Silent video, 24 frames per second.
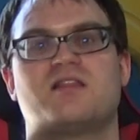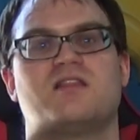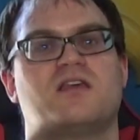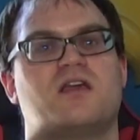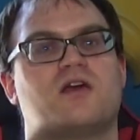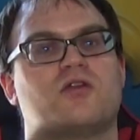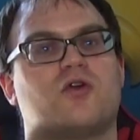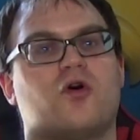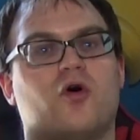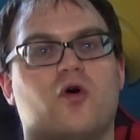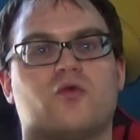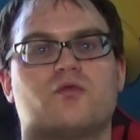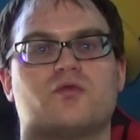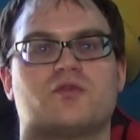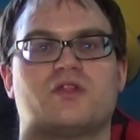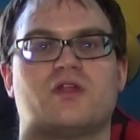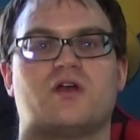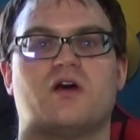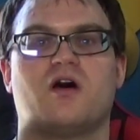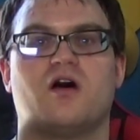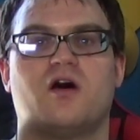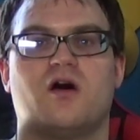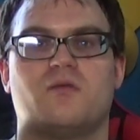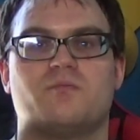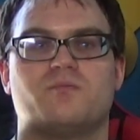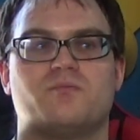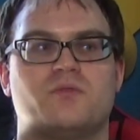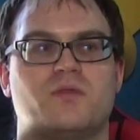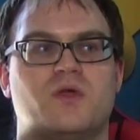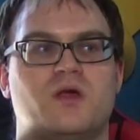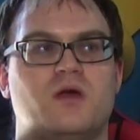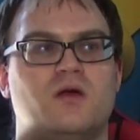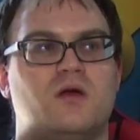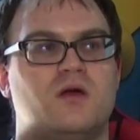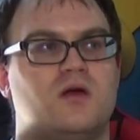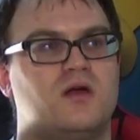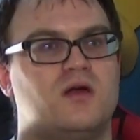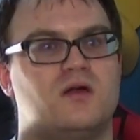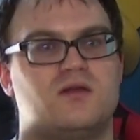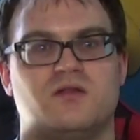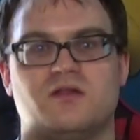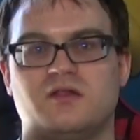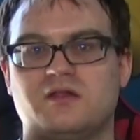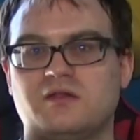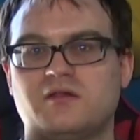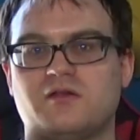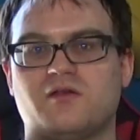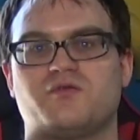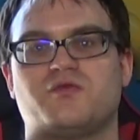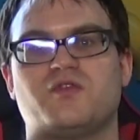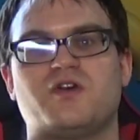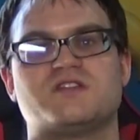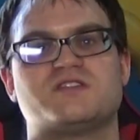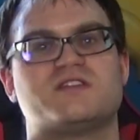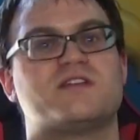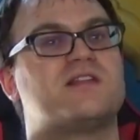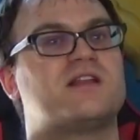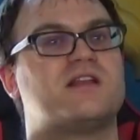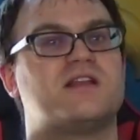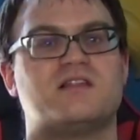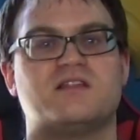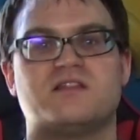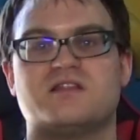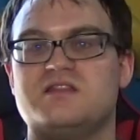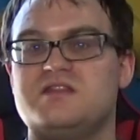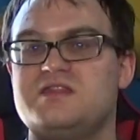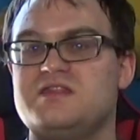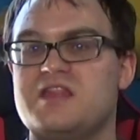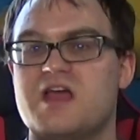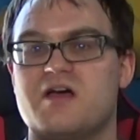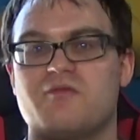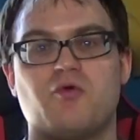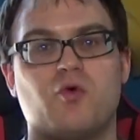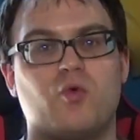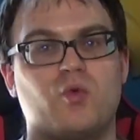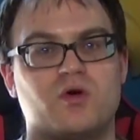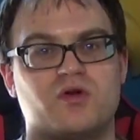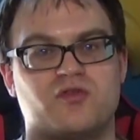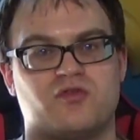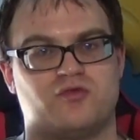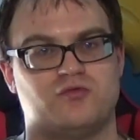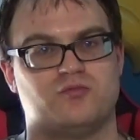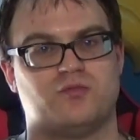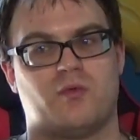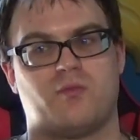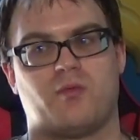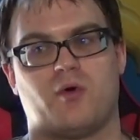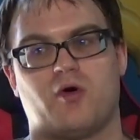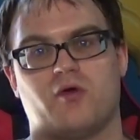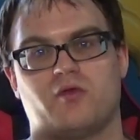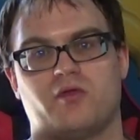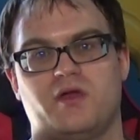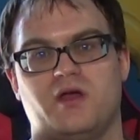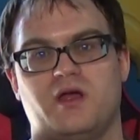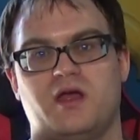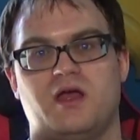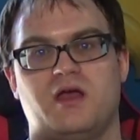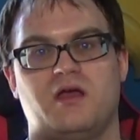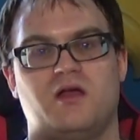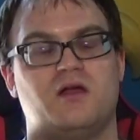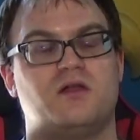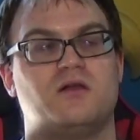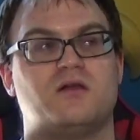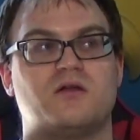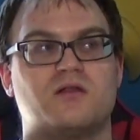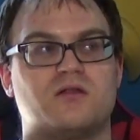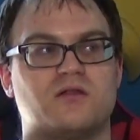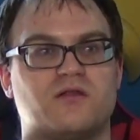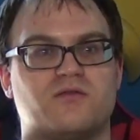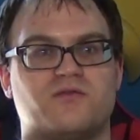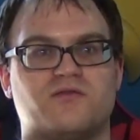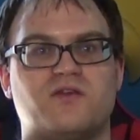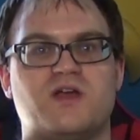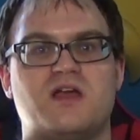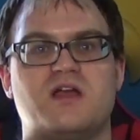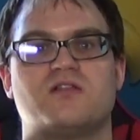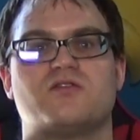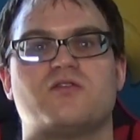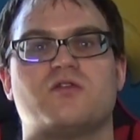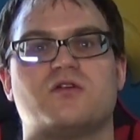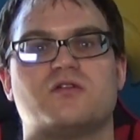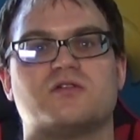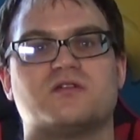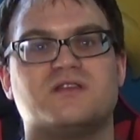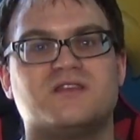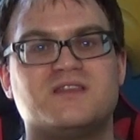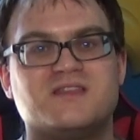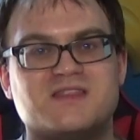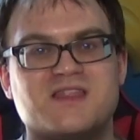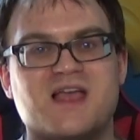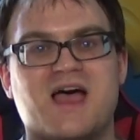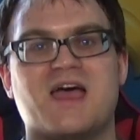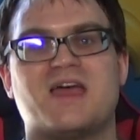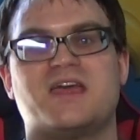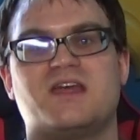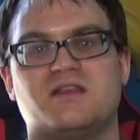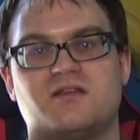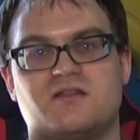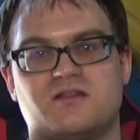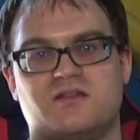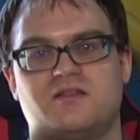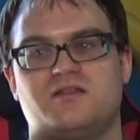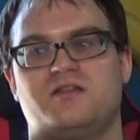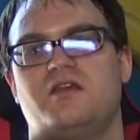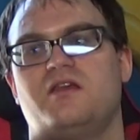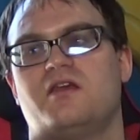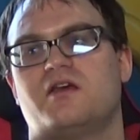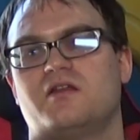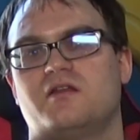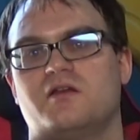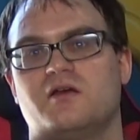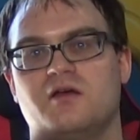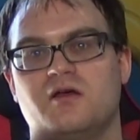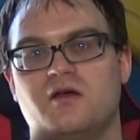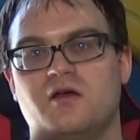to get over the hump. This is a franchise that has never won a Super Bowl, and the fans are dying to see it.